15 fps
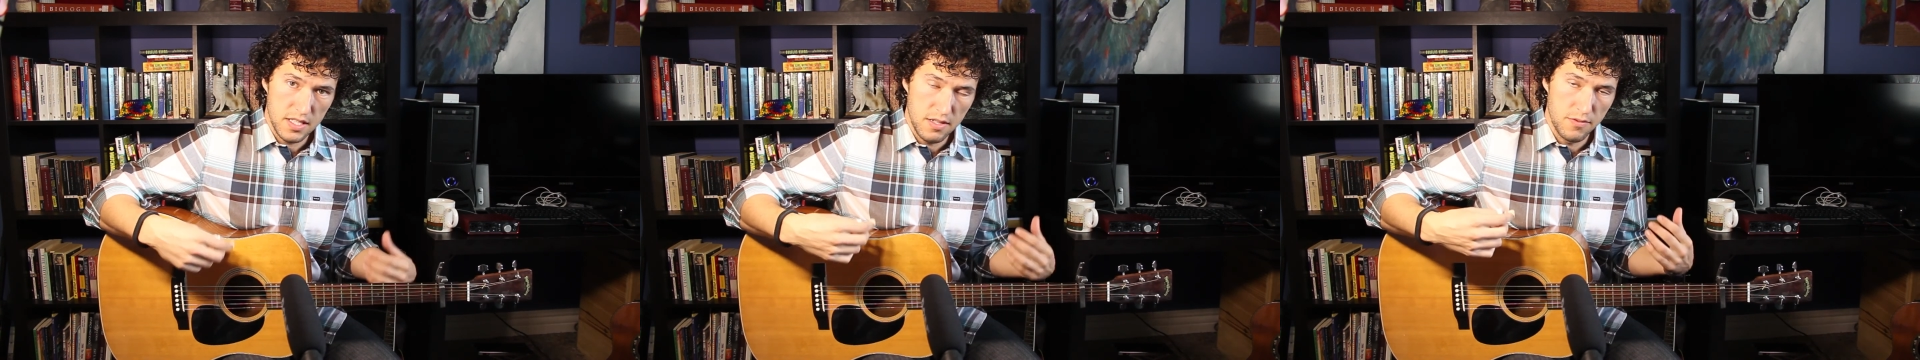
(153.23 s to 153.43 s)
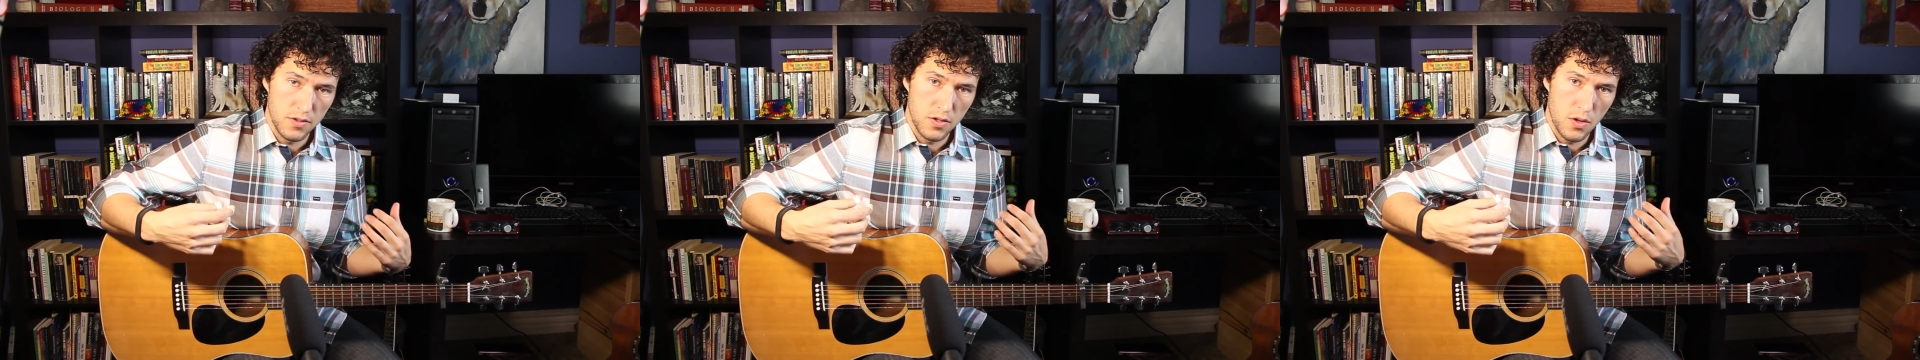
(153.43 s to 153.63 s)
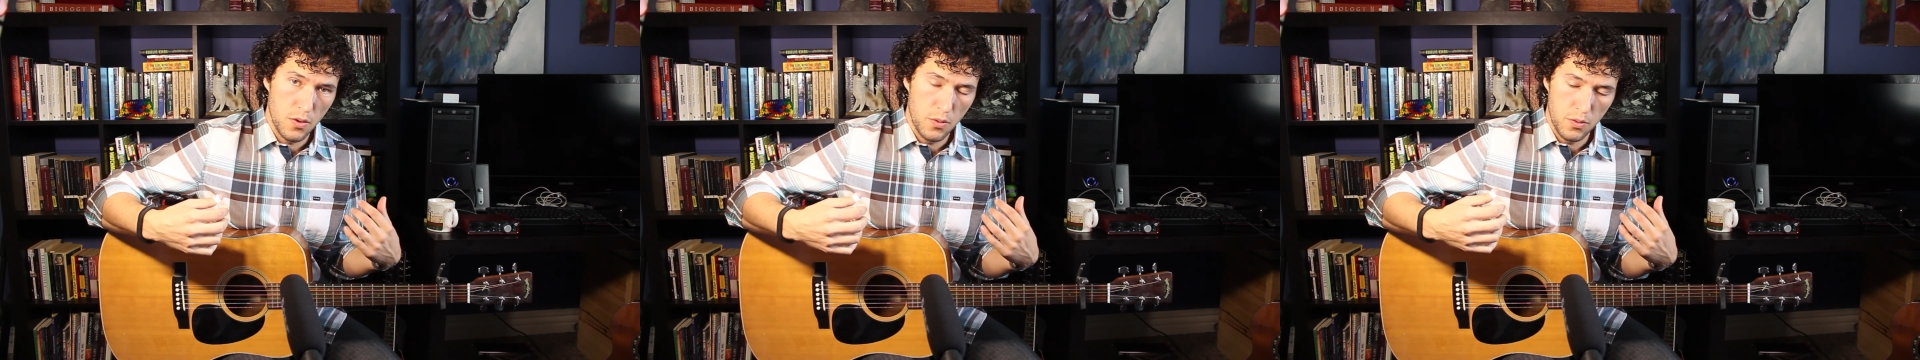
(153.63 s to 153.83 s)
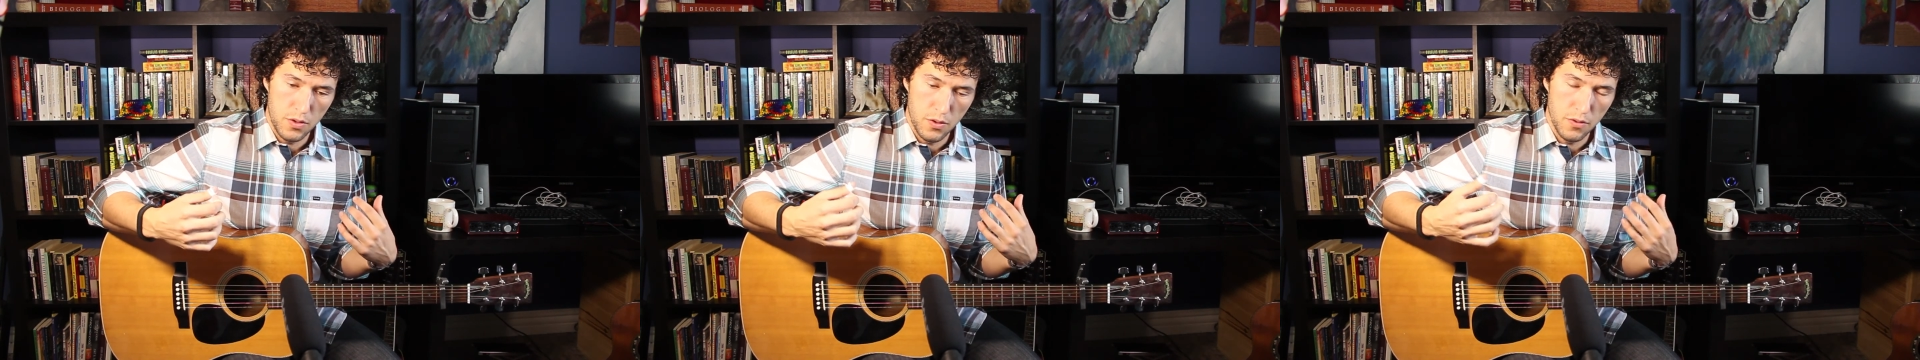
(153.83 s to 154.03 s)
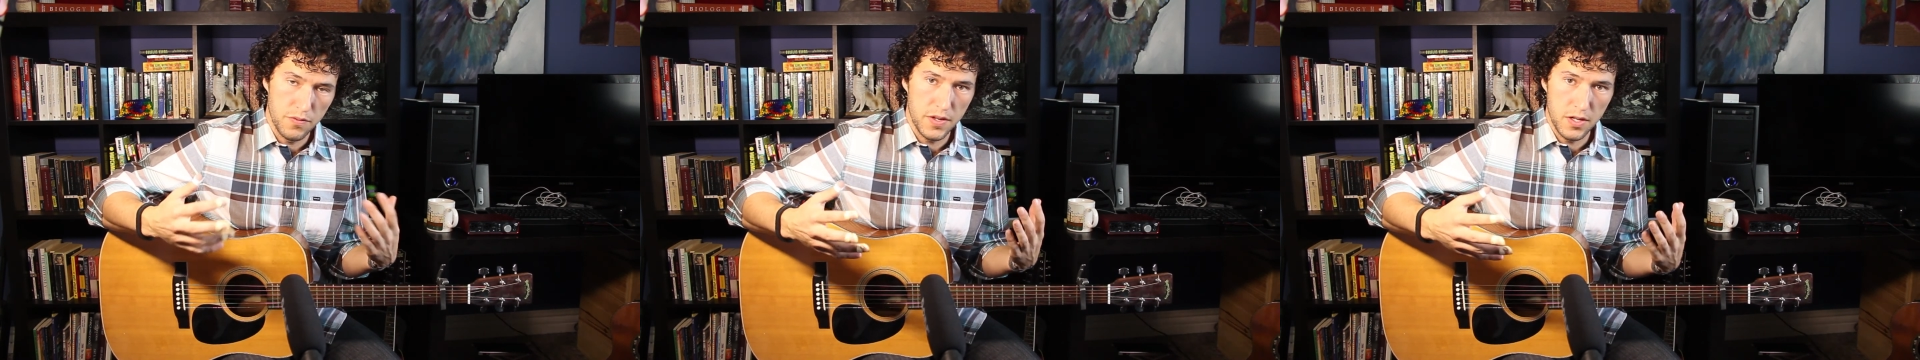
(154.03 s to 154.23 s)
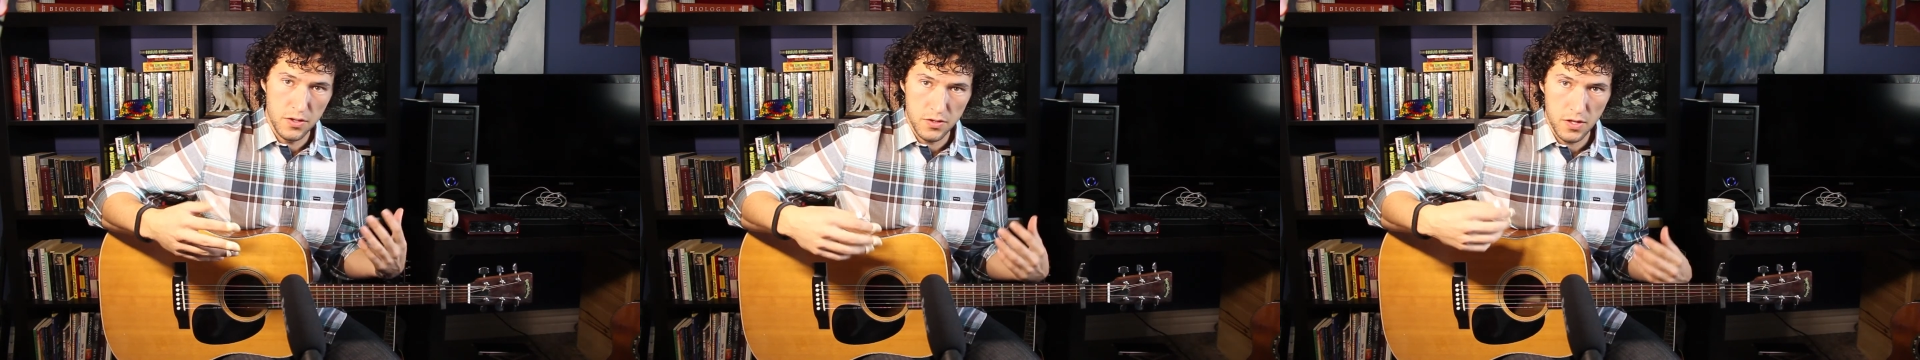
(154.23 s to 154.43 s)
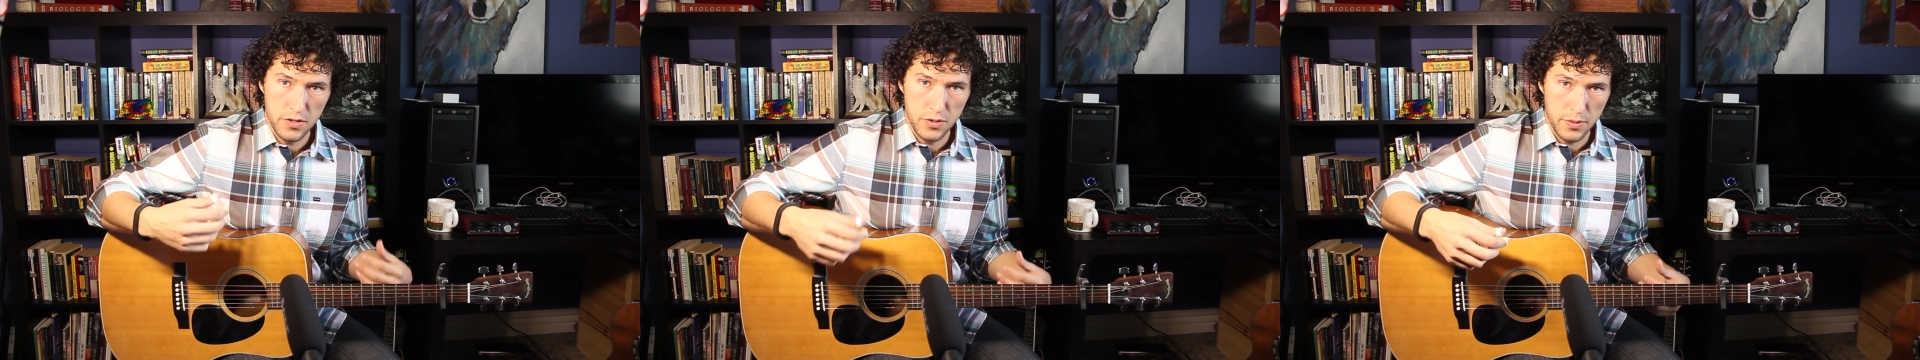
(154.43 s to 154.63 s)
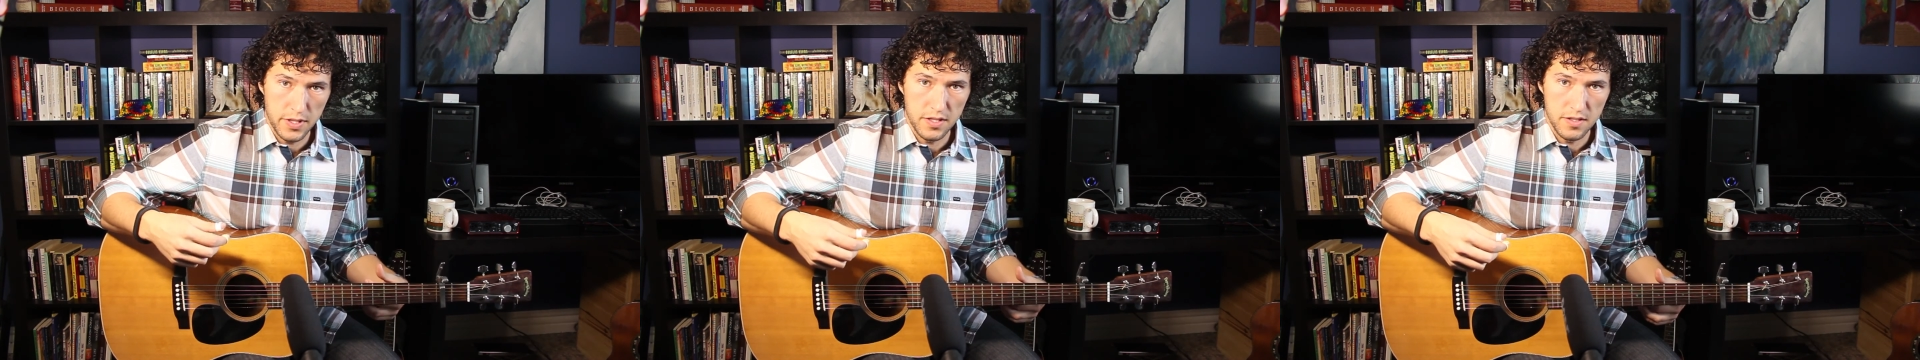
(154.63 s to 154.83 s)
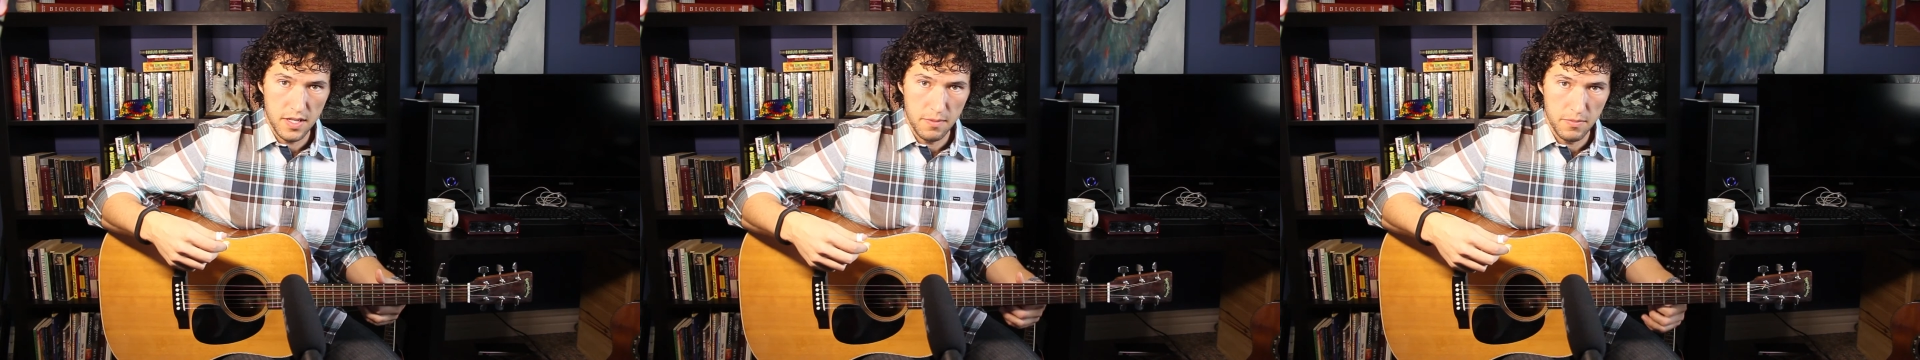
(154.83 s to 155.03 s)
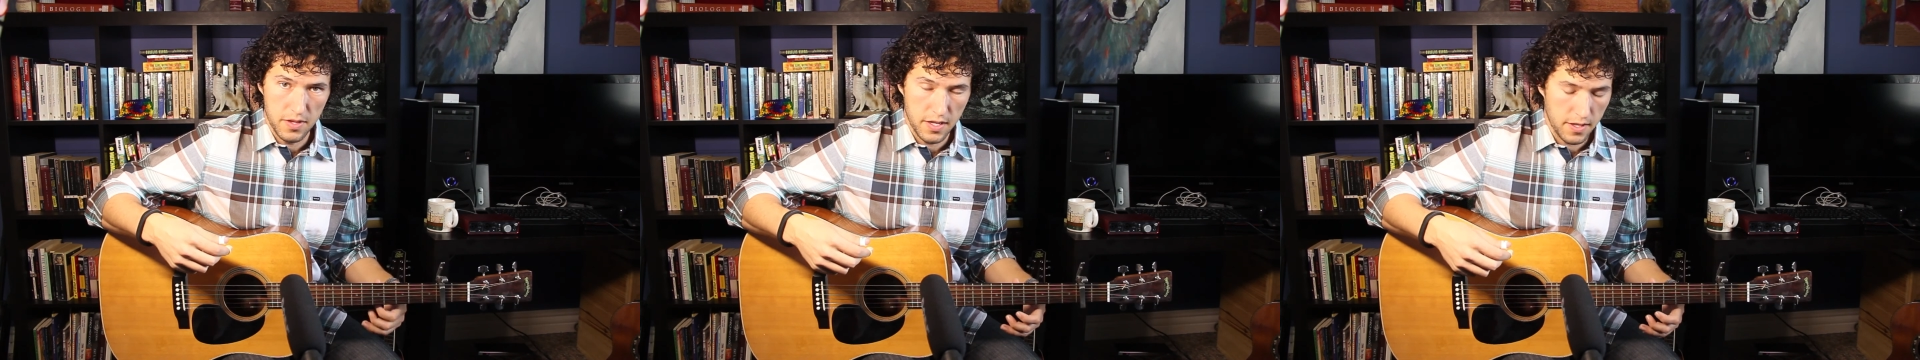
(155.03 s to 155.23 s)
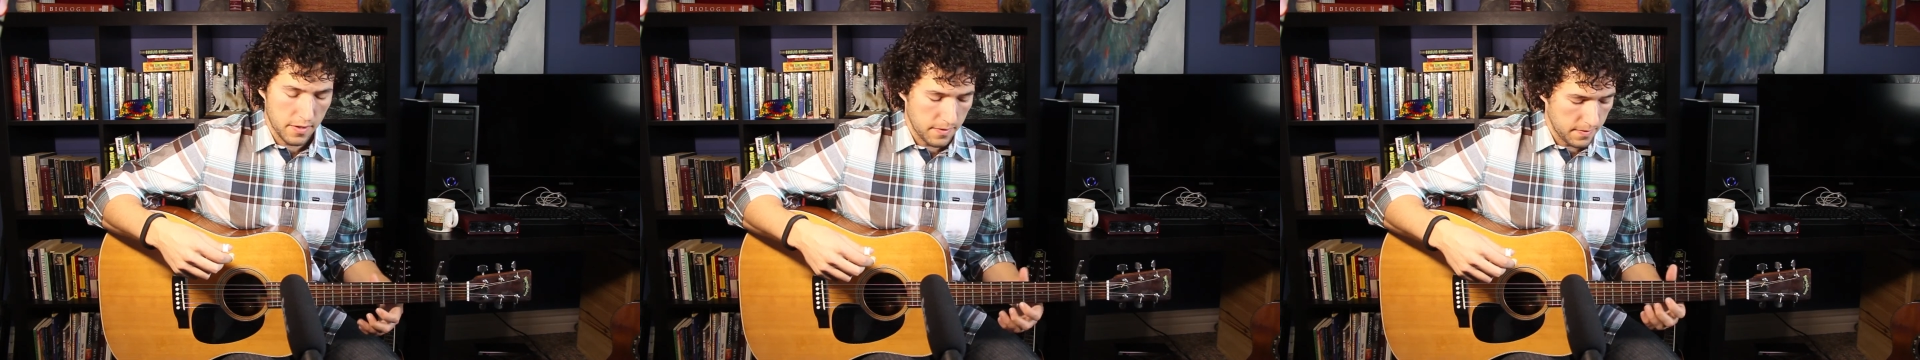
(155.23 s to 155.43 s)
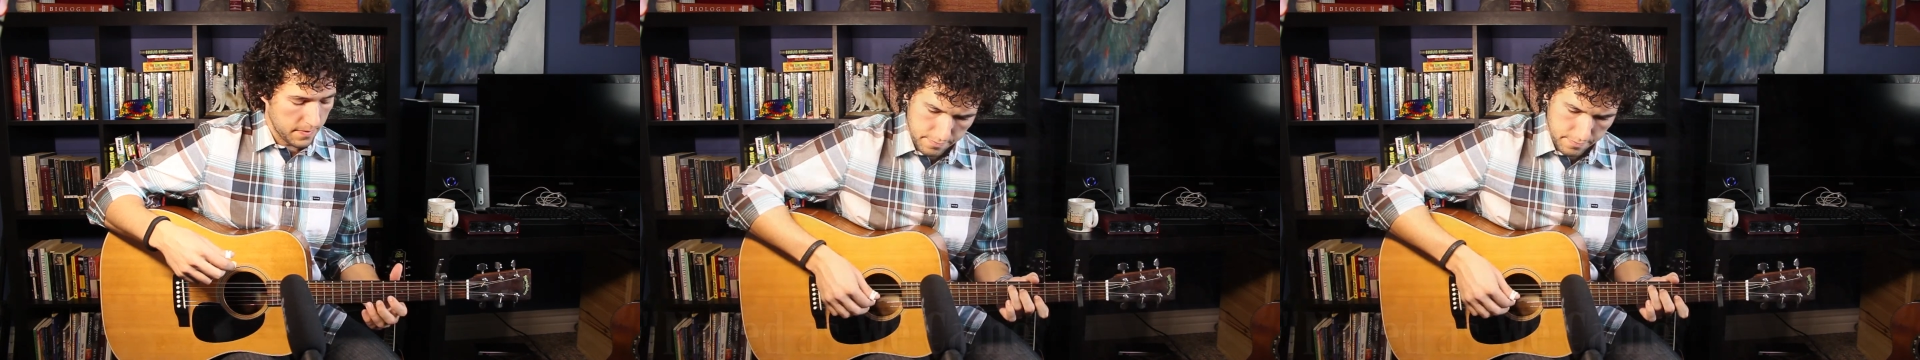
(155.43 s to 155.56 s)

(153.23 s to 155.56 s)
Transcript: even though your fingers are doing the same thing.